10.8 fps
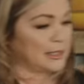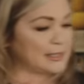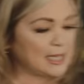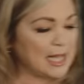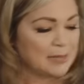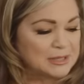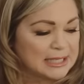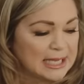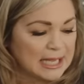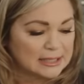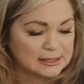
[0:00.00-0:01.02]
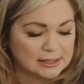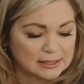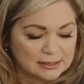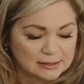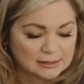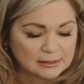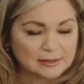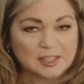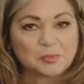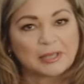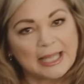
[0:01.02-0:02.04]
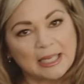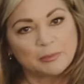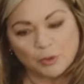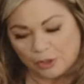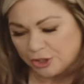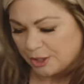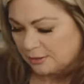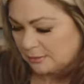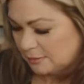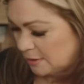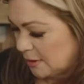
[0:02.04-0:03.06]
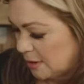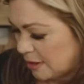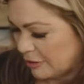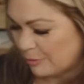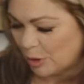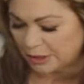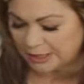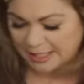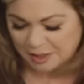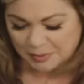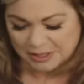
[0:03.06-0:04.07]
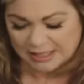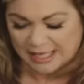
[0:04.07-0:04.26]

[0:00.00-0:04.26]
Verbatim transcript: It's time to get the spaghetti portion of our bolognese put